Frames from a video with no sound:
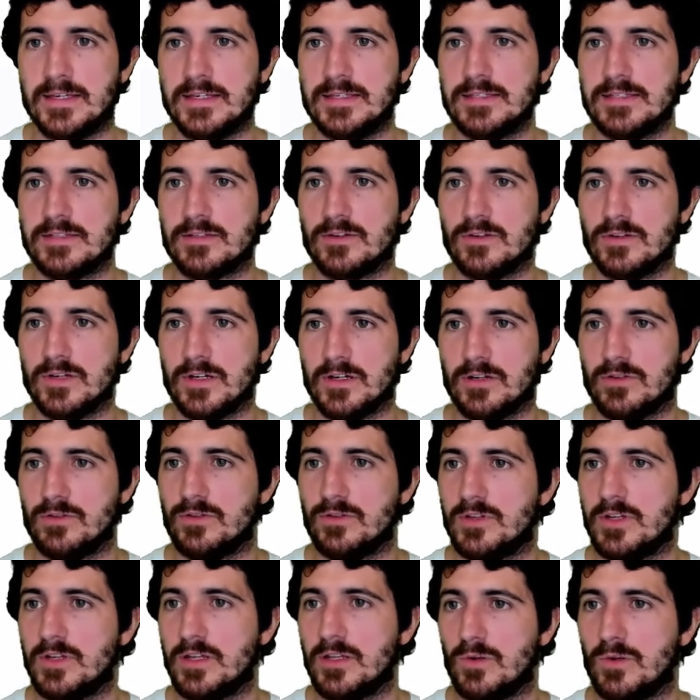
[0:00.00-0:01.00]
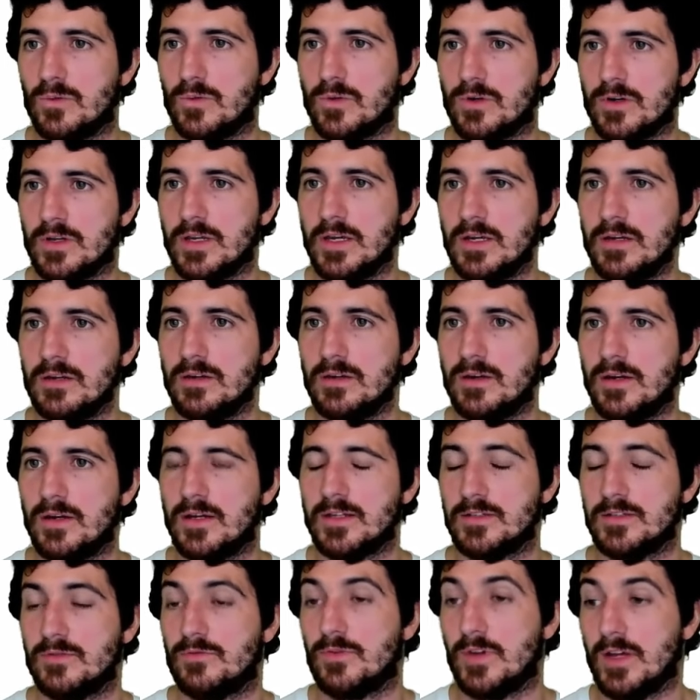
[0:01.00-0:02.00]
this is gonna continue working
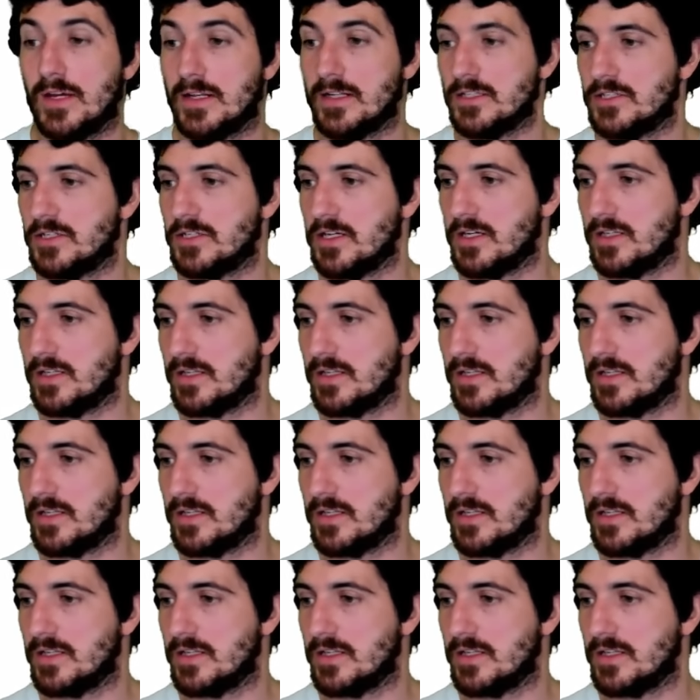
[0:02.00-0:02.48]
as if we hadn't